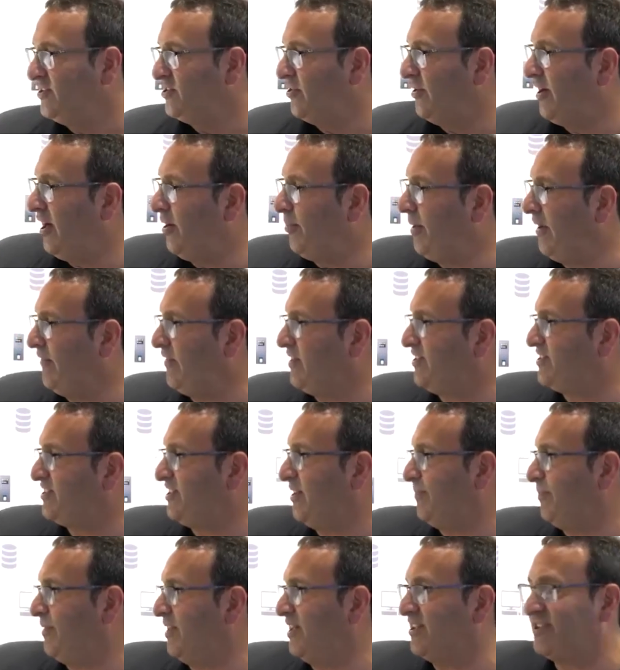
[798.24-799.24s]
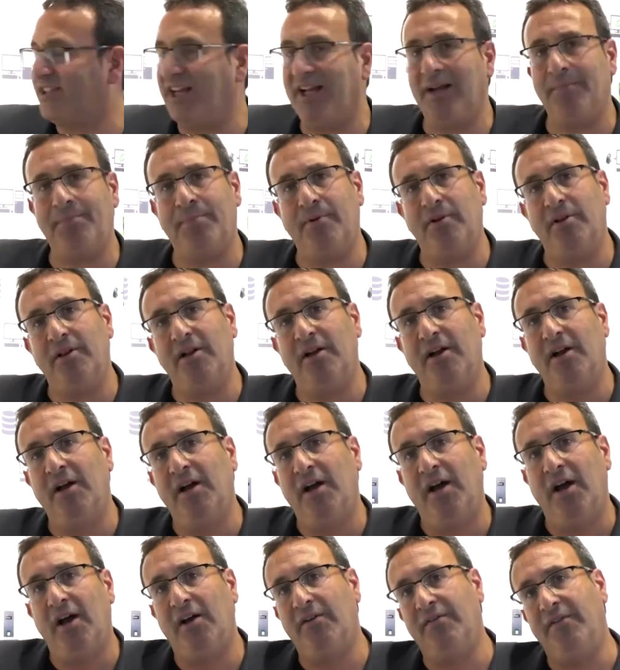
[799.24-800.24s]
So here we have a simple example
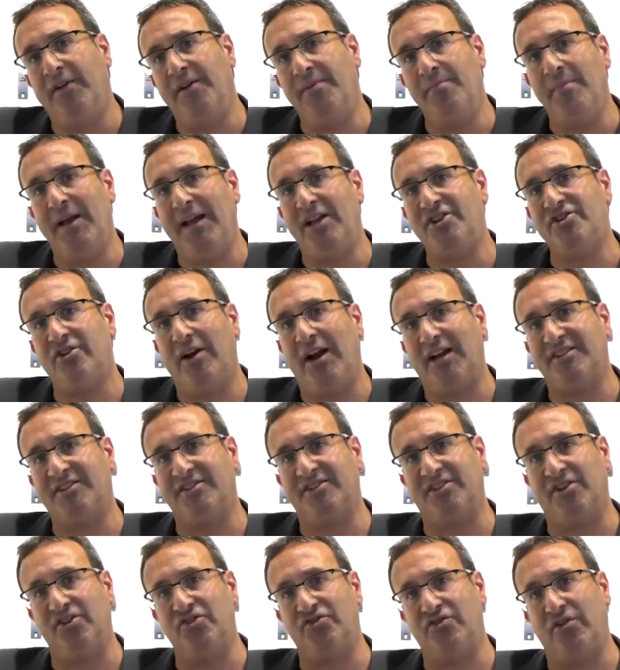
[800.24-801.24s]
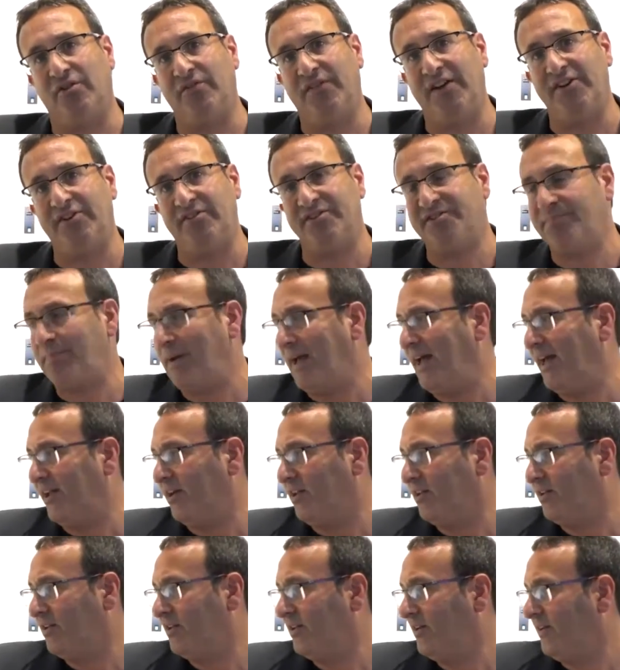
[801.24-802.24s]
of a major access control vendor's
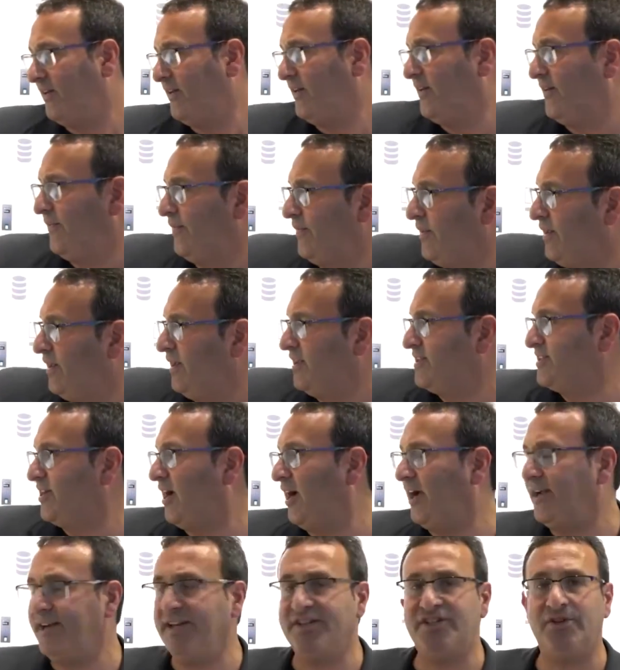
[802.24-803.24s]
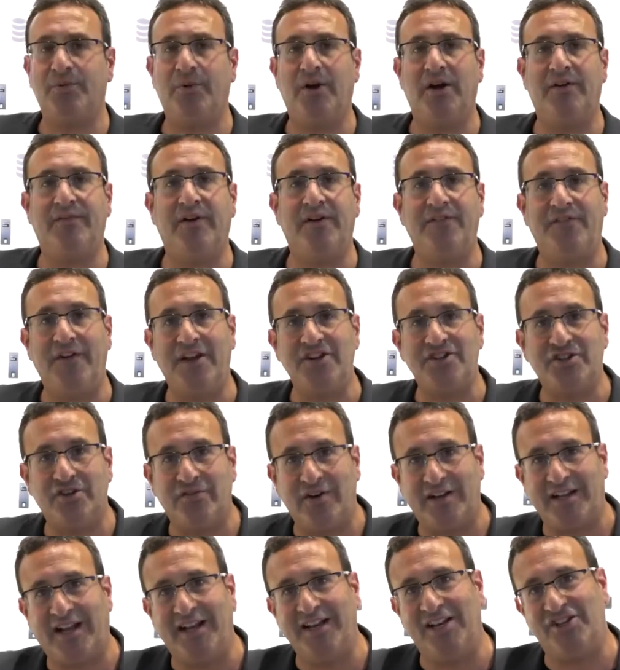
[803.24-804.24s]
panel tied into one of our
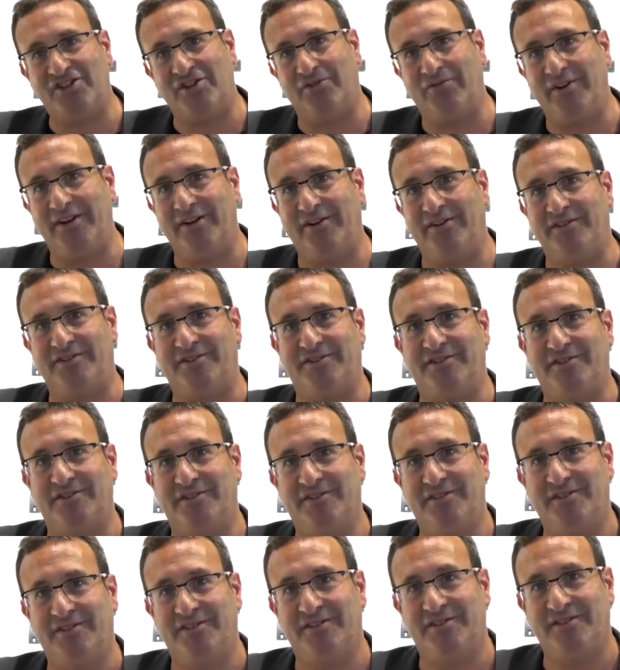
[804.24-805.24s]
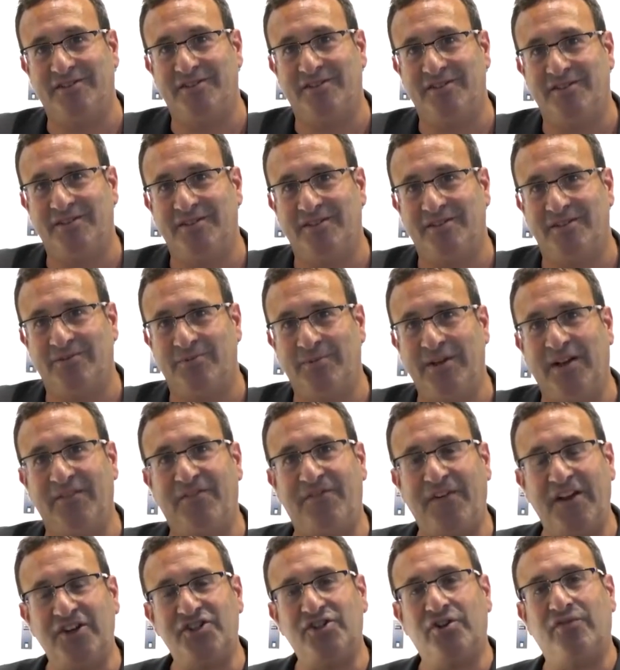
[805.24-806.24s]
facial recognition readers. We
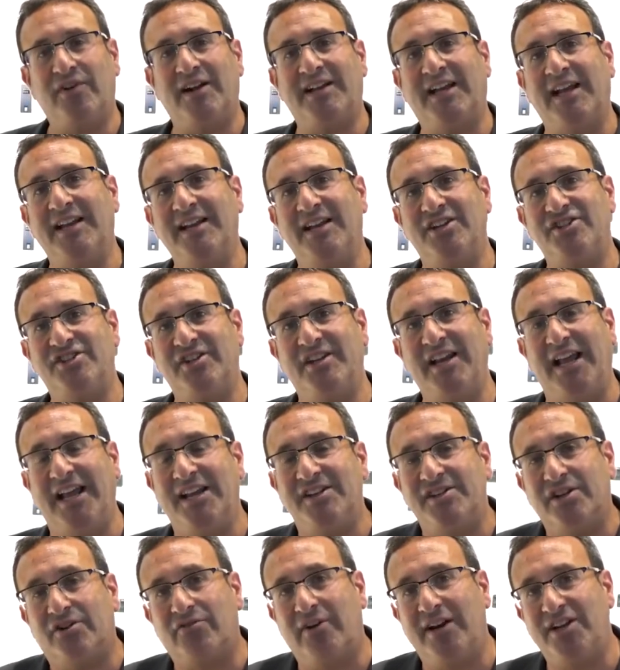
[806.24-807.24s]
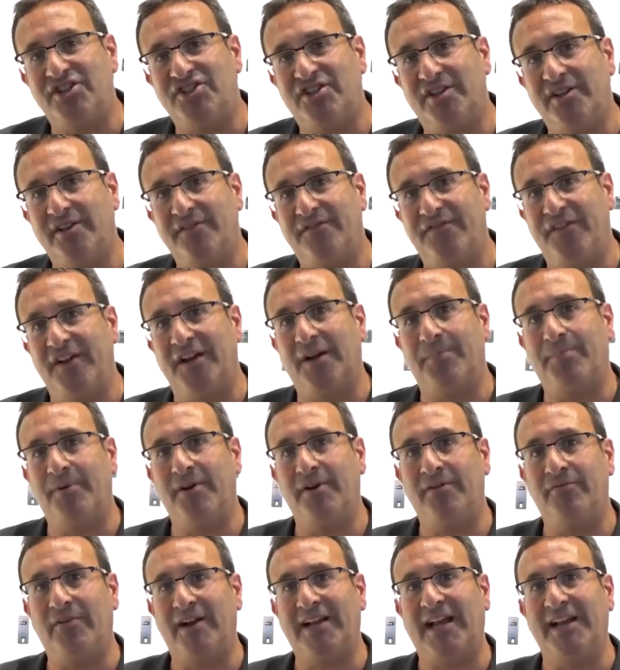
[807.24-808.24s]
have facial recognition integration,
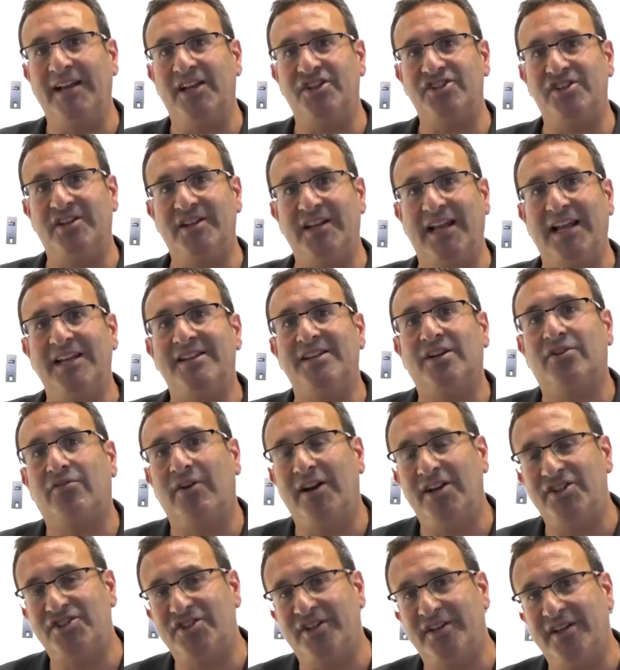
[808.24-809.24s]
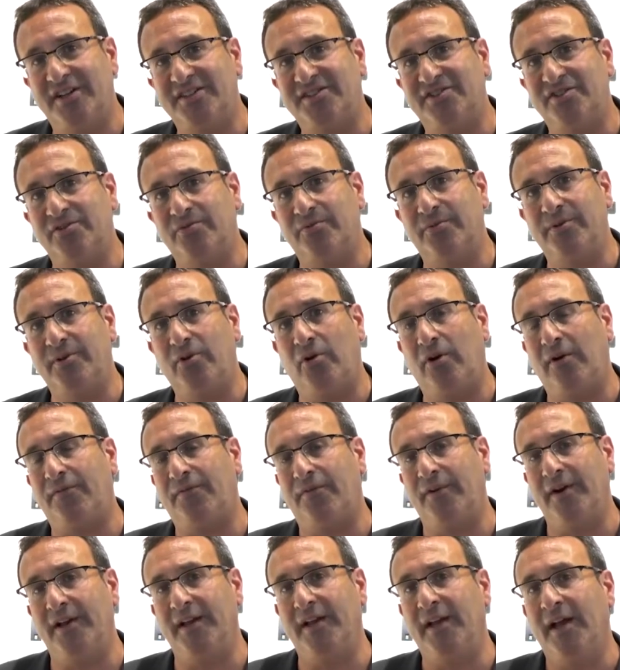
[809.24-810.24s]
fingerprint recognition integration, soon we'll be
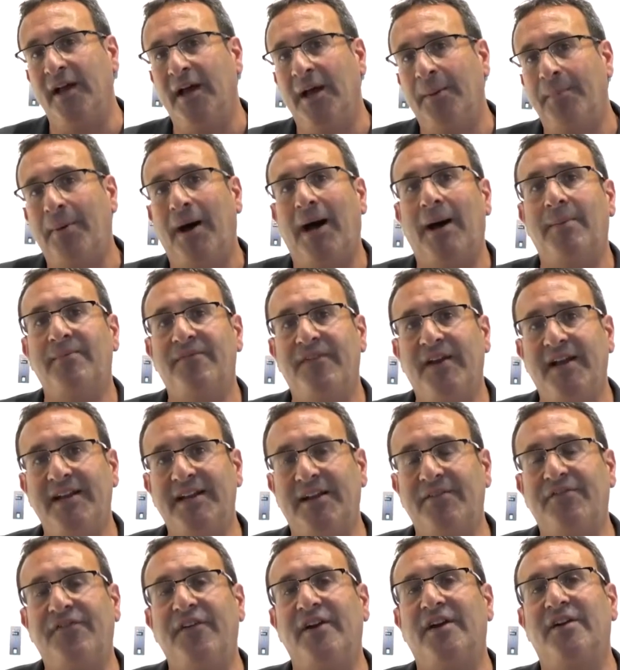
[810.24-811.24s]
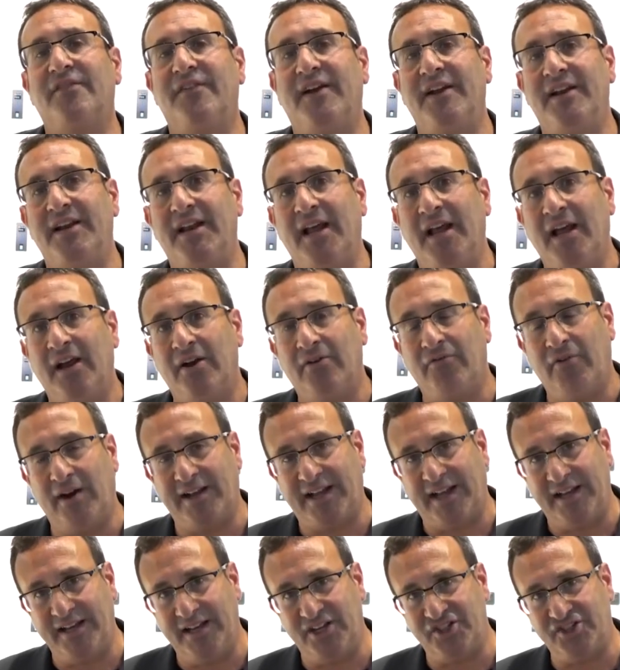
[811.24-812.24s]
offering palm vein and finger vein
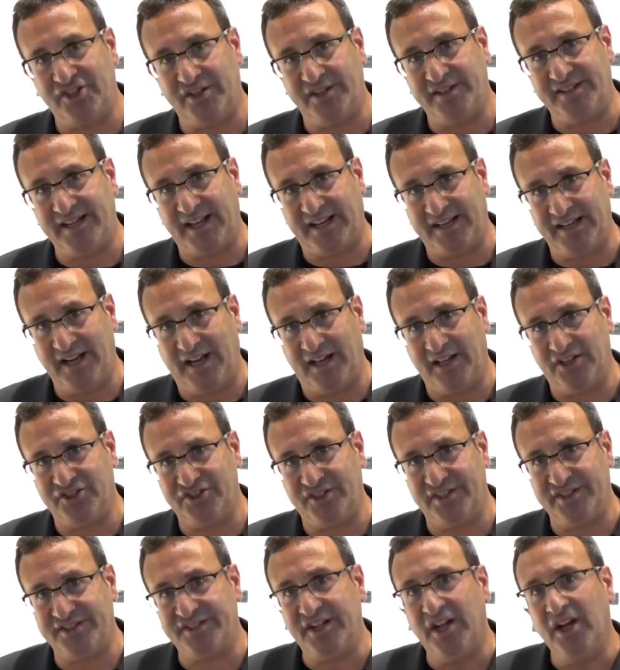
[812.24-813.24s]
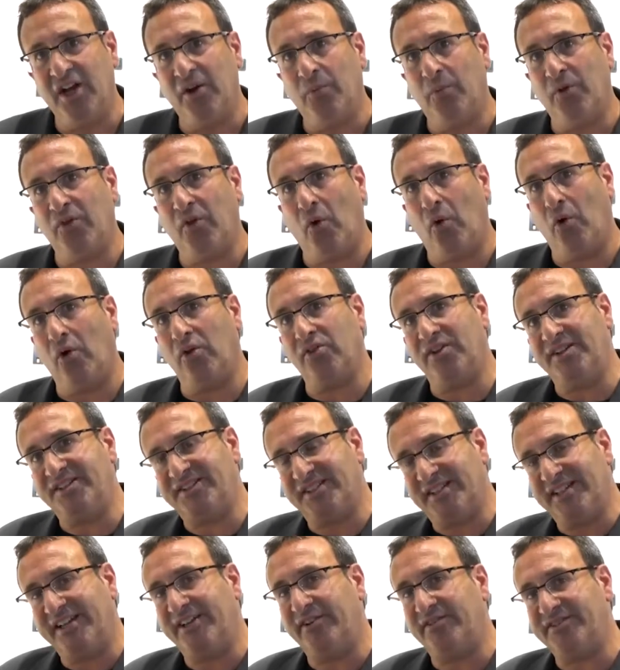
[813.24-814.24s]
recognition technologies with all
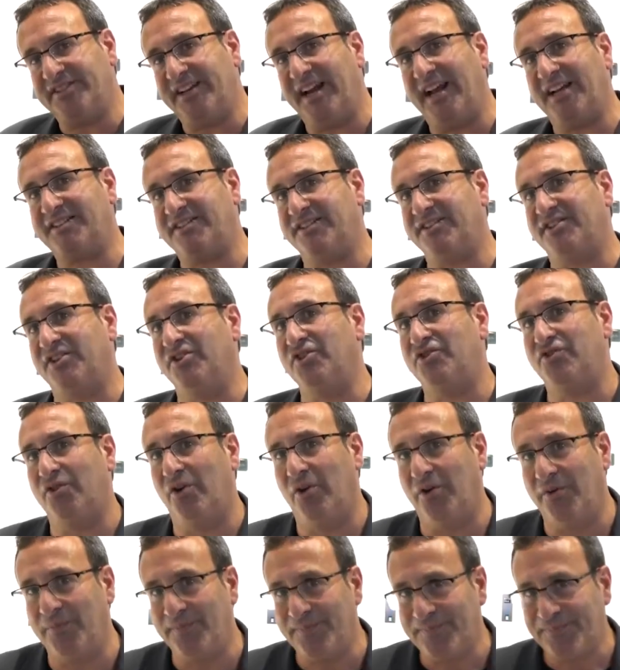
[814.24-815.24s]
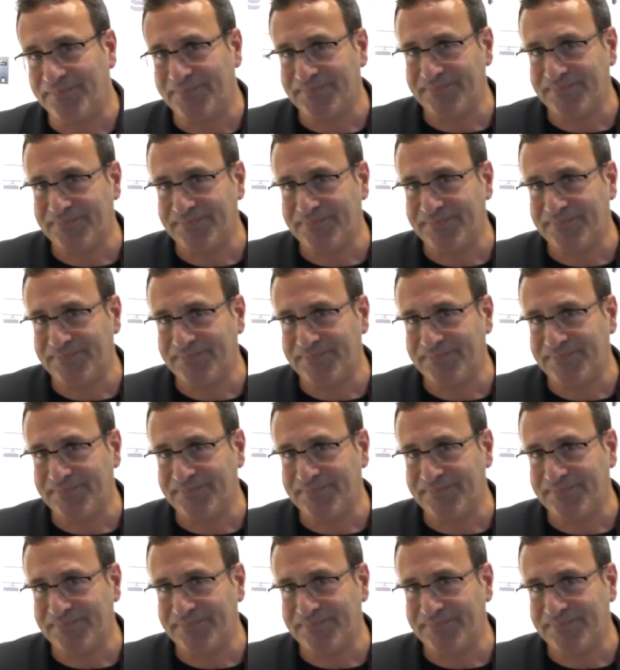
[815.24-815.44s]
these needed in access control.